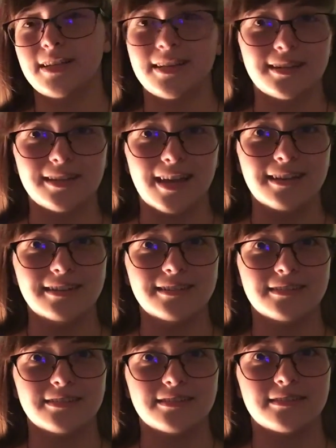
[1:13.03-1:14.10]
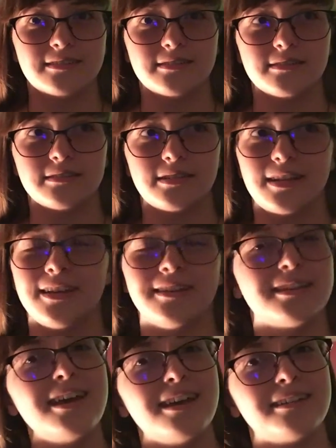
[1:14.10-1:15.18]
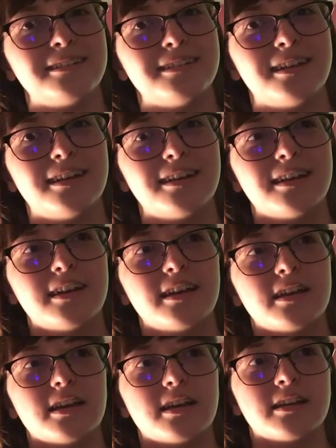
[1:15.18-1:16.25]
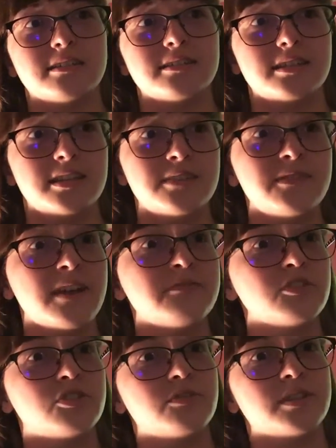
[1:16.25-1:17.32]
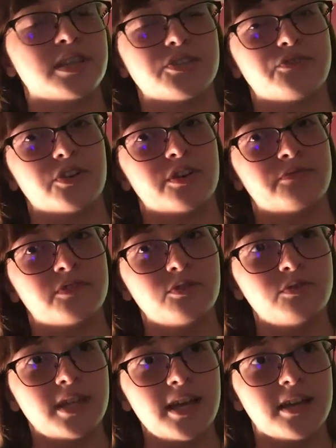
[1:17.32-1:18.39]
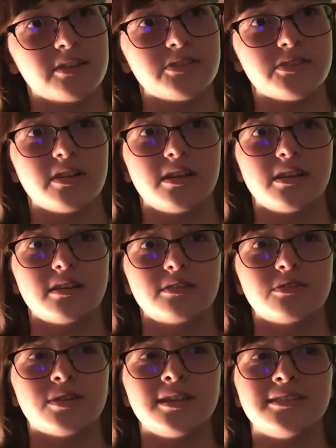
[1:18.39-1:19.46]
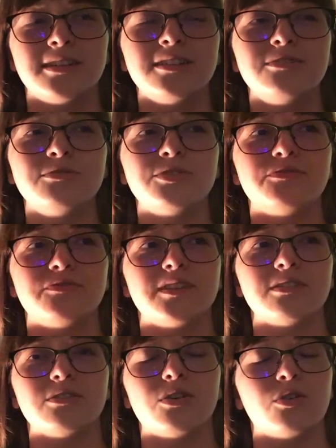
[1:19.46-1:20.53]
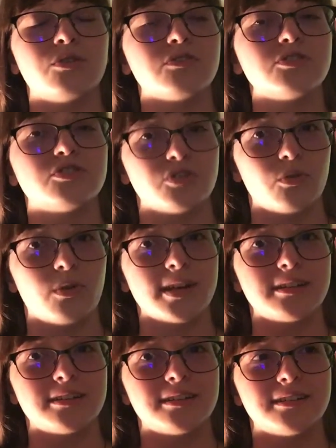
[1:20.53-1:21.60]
And again. And again. And even after doing this for a few days, you continue to feel overjoyed.